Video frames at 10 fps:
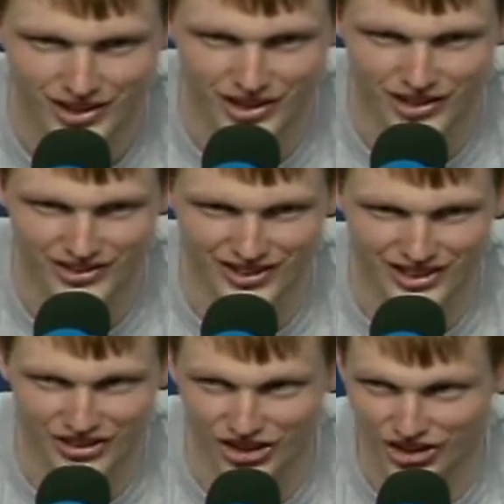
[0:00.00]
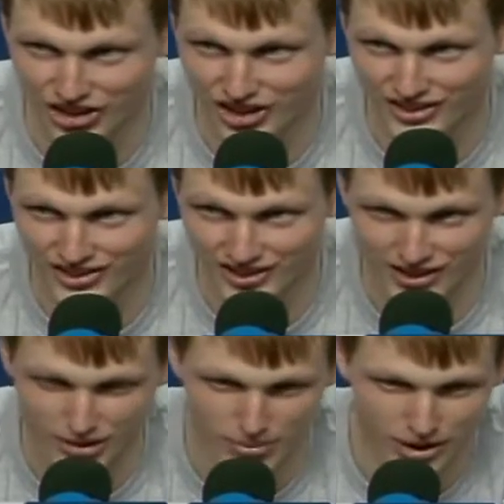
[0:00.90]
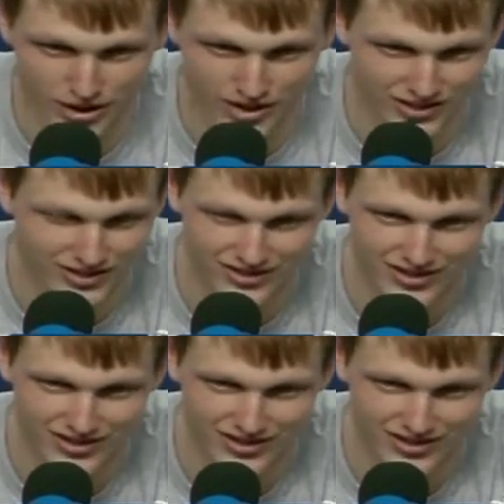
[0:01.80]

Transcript: You know, it looked good, you know, the ball.